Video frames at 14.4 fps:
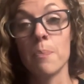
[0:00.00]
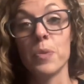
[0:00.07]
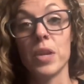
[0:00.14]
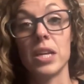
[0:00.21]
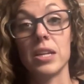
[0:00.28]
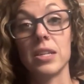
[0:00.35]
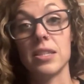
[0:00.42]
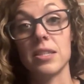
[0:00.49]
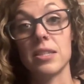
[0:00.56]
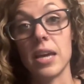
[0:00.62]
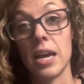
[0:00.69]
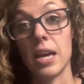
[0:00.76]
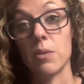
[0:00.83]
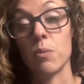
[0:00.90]
And
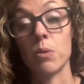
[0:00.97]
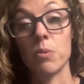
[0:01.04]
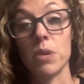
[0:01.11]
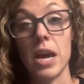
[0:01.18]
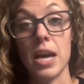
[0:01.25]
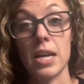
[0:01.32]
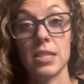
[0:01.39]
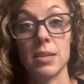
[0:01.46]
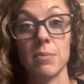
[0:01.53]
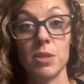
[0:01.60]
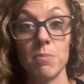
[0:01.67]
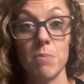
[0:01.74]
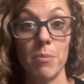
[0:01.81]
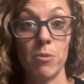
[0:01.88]
instead, when we ask them
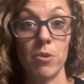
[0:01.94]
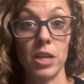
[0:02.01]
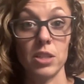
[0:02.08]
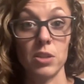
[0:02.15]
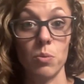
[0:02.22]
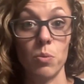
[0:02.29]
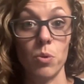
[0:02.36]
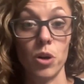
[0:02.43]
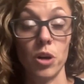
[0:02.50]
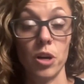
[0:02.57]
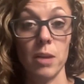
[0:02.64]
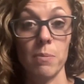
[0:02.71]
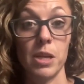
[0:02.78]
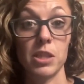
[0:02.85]
to memorize a word,
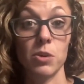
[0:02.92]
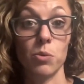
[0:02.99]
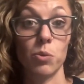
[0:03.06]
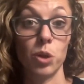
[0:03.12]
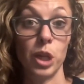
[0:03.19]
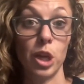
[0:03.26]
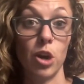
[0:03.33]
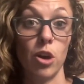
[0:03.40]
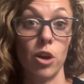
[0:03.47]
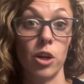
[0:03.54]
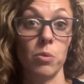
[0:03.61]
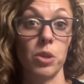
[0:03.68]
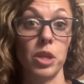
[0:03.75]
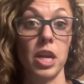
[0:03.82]
it makes it really
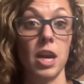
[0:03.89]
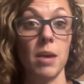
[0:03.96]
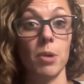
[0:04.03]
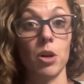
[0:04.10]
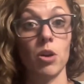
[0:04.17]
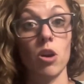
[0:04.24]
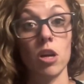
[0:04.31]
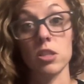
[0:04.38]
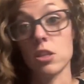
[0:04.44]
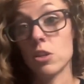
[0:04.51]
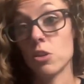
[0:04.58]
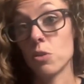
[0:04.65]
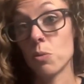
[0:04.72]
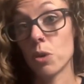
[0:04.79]
hard when they come across a
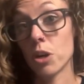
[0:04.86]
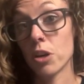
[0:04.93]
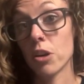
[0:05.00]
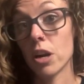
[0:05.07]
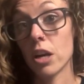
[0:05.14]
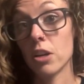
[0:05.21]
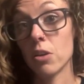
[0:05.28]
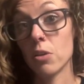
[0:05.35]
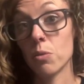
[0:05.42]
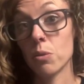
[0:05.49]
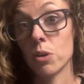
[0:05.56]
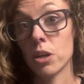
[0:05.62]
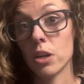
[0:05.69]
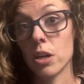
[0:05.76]
new word or unknown
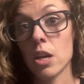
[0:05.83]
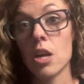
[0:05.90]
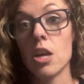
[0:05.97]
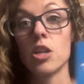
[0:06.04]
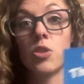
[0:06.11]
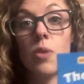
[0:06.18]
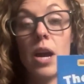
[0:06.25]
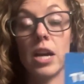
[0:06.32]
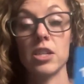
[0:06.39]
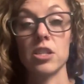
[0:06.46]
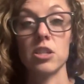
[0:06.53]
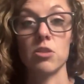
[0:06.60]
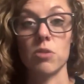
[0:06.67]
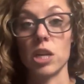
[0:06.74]
word to
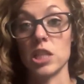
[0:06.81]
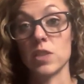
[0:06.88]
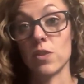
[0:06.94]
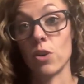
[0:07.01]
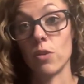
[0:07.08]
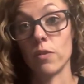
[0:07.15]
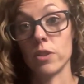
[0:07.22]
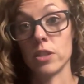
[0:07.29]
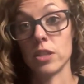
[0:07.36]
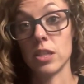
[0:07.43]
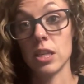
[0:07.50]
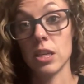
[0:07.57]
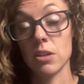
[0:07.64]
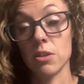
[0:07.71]
actually transfer over
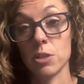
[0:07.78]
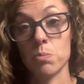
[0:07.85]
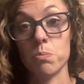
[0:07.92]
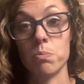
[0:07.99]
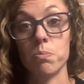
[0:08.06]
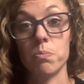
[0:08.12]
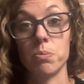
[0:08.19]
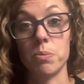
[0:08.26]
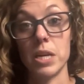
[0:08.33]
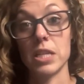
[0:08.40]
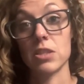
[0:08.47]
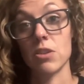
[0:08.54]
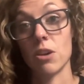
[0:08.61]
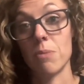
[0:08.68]
skills
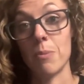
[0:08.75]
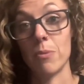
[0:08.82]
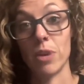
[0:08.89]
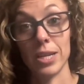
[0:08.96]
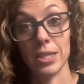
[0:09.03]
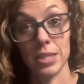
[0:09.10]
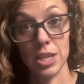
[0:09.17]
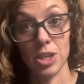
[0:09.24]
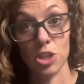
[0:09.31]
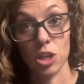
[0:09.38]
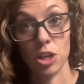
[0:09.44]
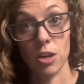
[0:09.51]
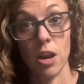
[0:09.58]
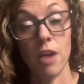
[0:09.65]
based on
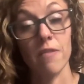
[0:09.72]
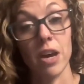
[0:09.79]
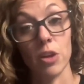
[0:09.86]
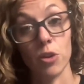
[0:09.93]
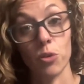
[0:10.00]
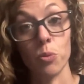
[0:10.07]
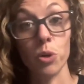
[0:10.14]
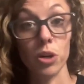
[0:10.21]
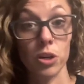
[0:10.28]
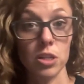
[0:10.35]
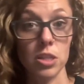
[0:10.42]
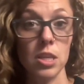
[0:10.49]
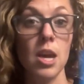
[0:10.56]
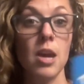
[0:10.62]
memorization of other
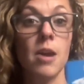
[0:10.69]
words.